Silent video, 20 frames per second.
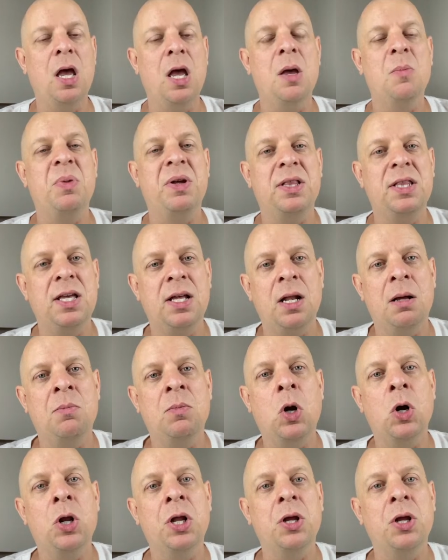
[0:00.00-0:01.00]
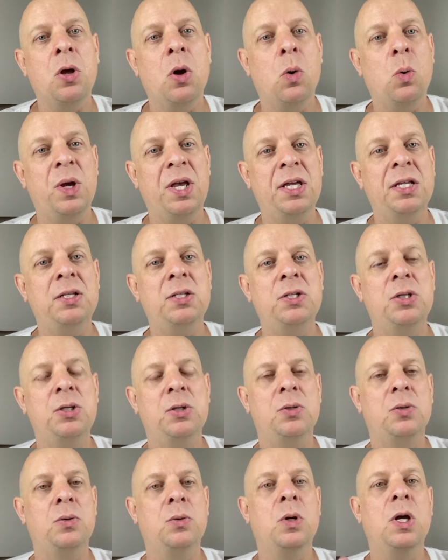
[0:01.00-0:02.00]
but then I'm going to go
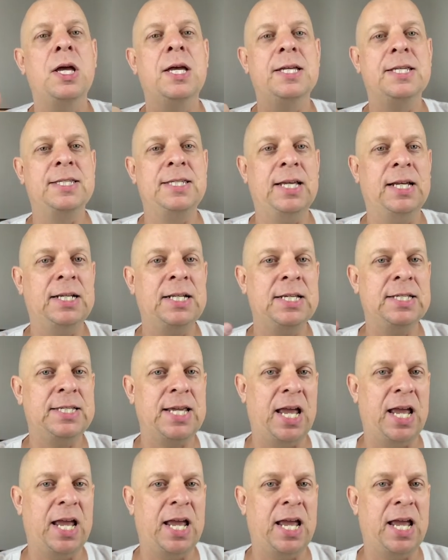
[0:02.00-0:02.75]
into sickness,